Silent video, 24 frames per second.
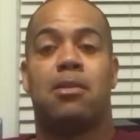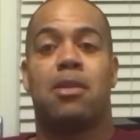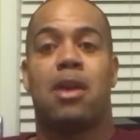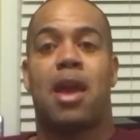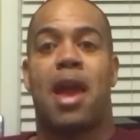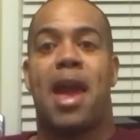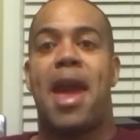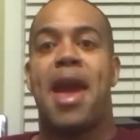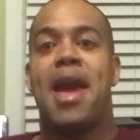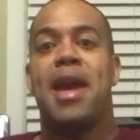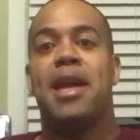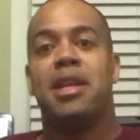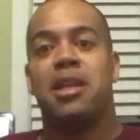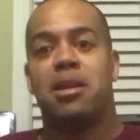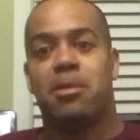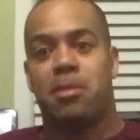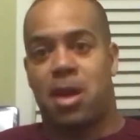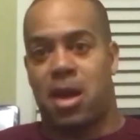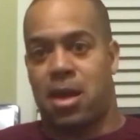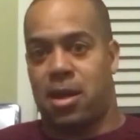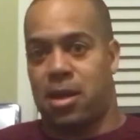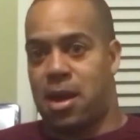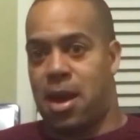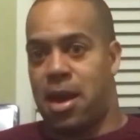
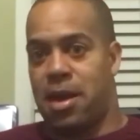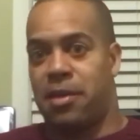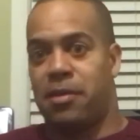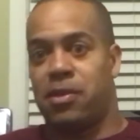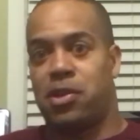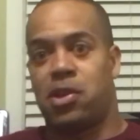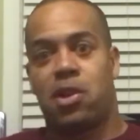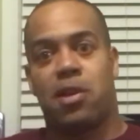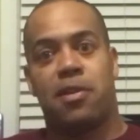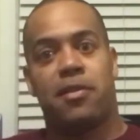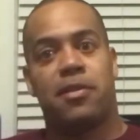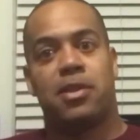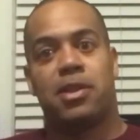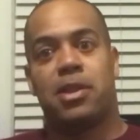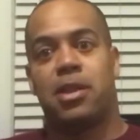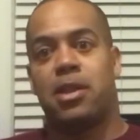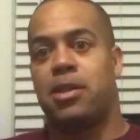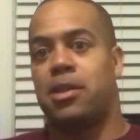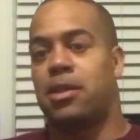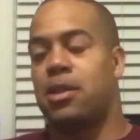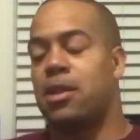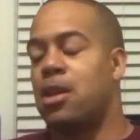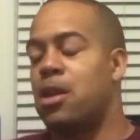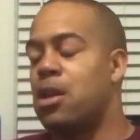handyman kind of
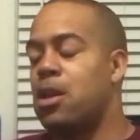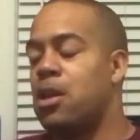services.